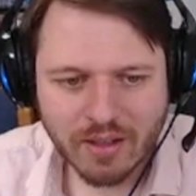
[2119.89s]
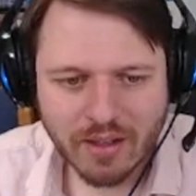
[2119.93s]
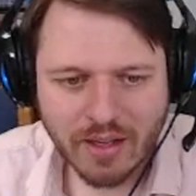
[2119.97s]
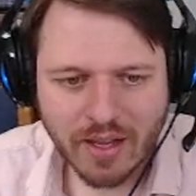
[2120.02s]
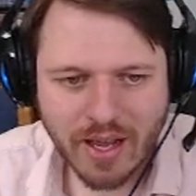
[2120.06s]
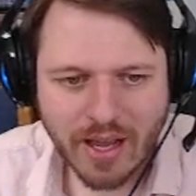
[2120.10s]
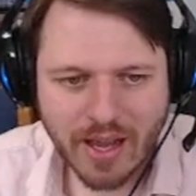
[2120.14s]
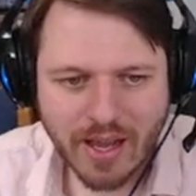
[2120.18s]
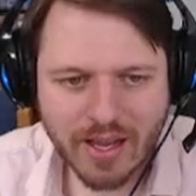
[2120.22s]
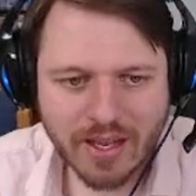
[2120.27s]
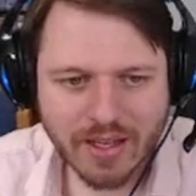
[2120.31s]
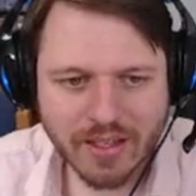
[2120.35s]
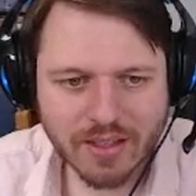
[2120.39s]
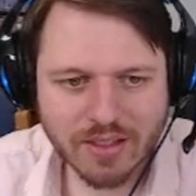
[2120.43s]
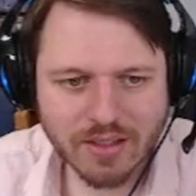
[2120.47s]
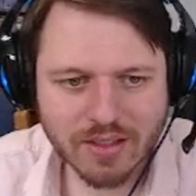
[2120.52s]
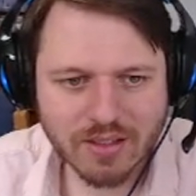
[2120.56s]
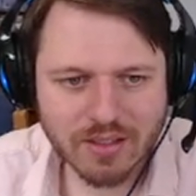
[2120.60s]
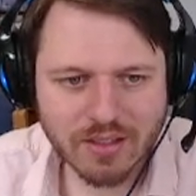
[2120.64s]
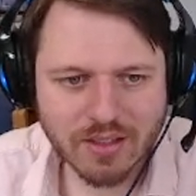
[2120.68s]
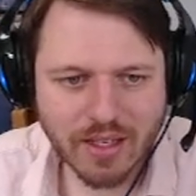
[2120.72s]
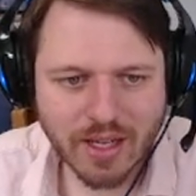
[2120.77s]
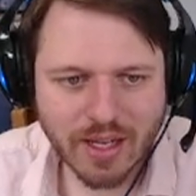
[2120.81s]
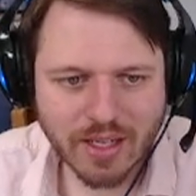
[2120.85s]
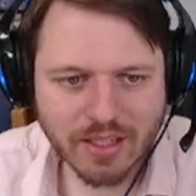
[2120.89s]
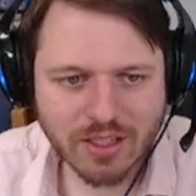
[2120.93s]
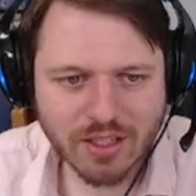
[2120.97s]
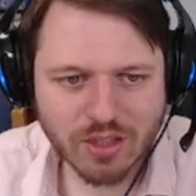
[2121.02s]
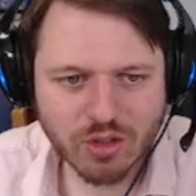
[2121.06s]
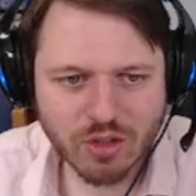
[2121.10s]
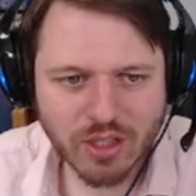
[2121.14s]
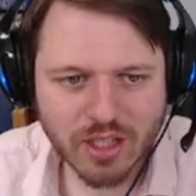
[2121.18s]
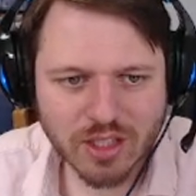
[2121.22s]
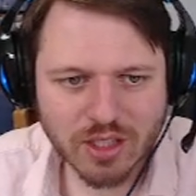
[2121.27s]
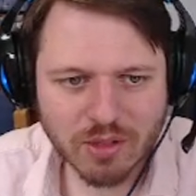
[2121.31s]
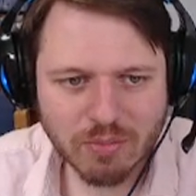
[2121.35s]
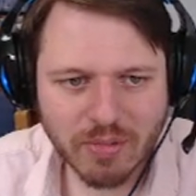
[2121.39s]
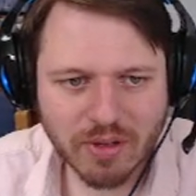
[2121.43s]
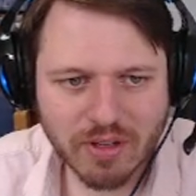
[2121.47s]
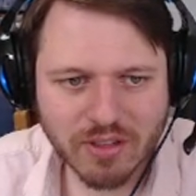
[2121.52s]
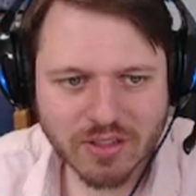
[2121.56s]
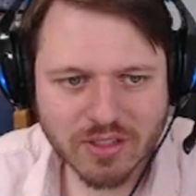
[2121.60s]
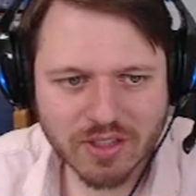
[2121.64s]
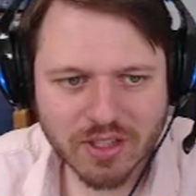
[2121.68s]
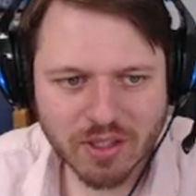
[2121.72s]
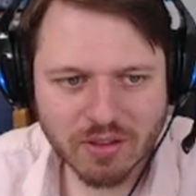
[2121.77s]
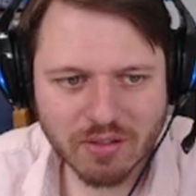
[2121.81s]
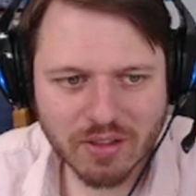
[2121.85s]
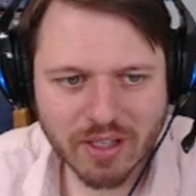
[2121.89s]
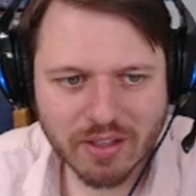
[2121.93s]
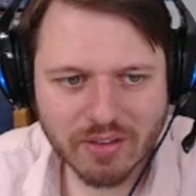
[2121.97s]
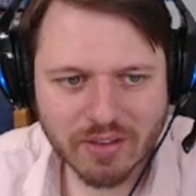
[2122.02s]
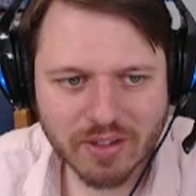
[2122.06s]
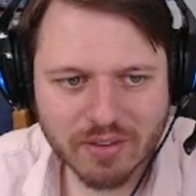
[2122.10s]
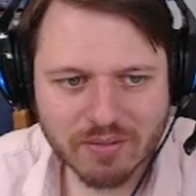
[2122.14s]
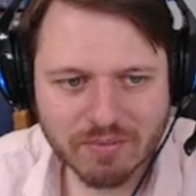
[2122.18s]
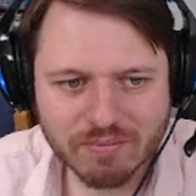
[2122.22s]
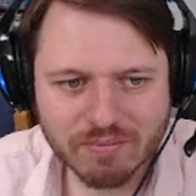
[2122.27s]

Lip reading: has a transparency around it.